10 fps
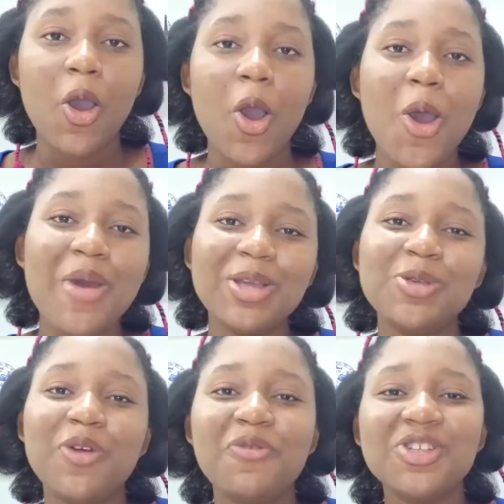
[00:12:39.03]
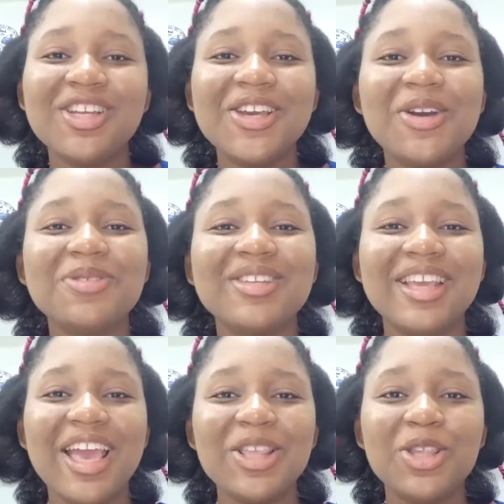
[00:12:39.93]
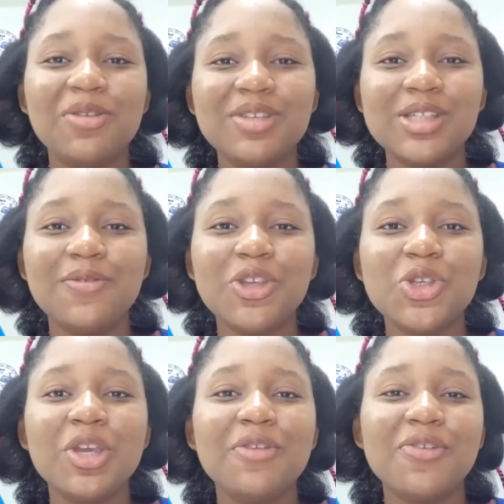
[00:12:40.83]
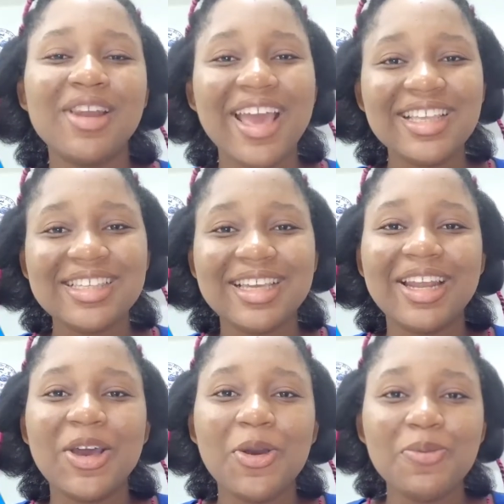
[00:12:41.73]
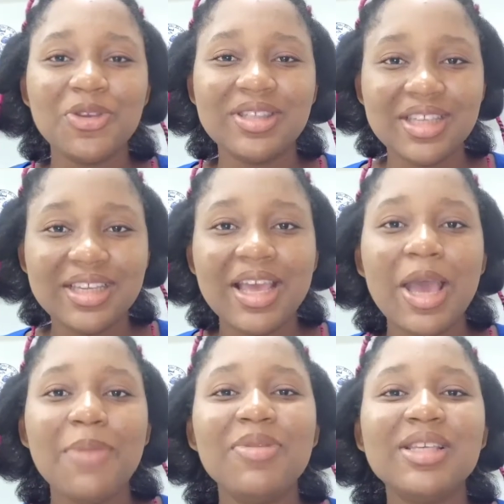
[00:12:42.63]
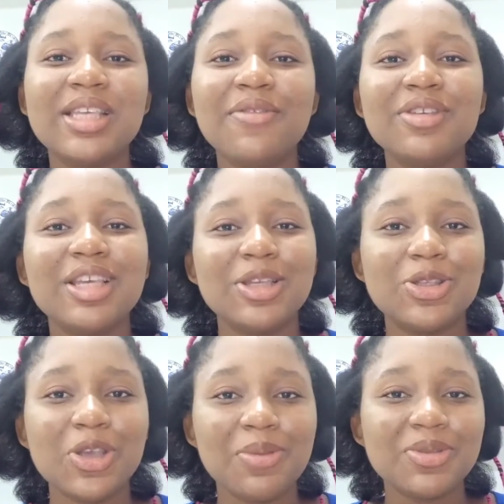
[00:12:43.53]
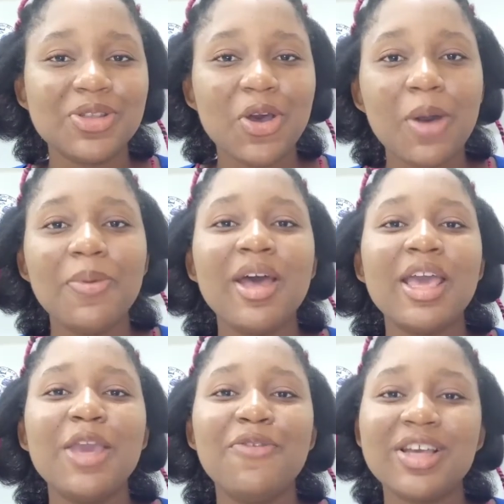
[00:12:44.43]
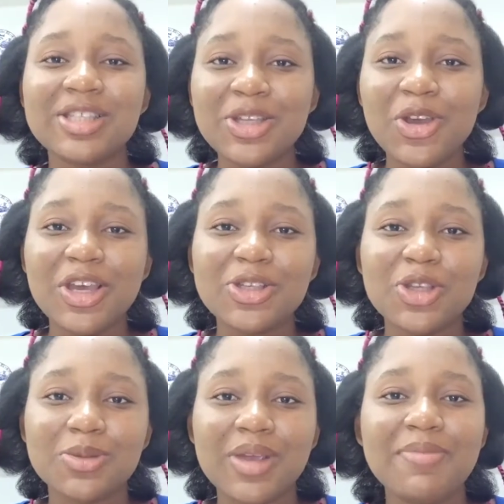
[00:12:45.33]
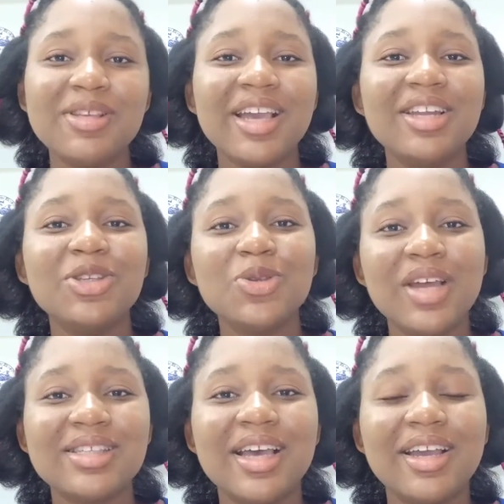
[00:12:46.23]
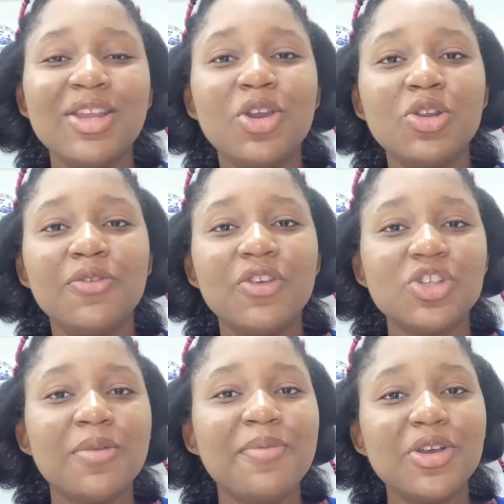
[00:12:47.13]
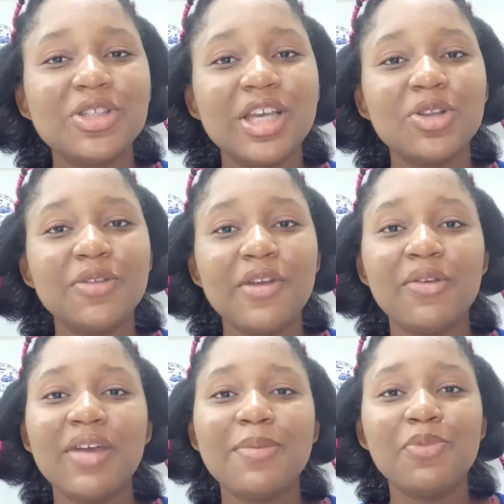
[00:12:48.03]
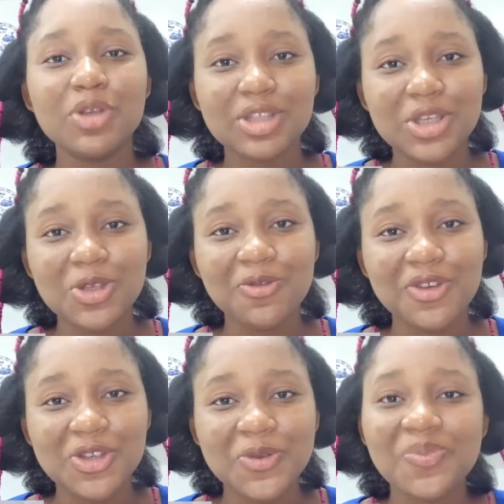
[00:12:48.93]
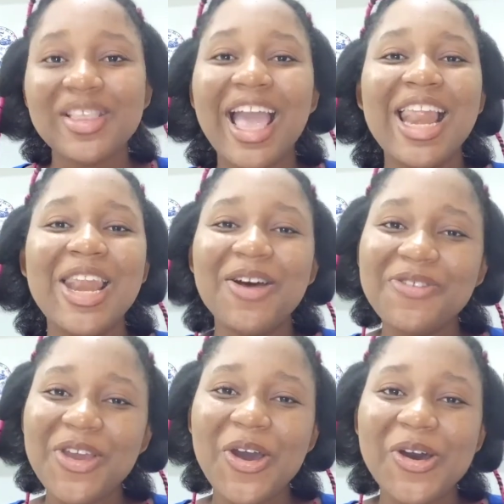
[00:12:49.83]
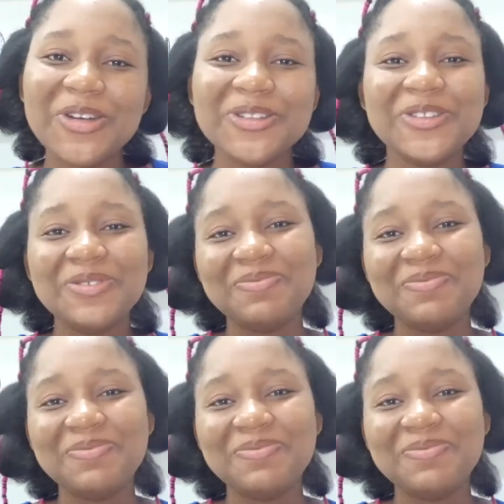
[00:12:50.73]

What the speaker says: Alright, so we've officially come to the end of this video. If you liked it, and I hope you did, please give it a thumbs up. If you are still not yet subscribed, please kindly do that and click on the notification bell to get notified when I post a new video. I love you all.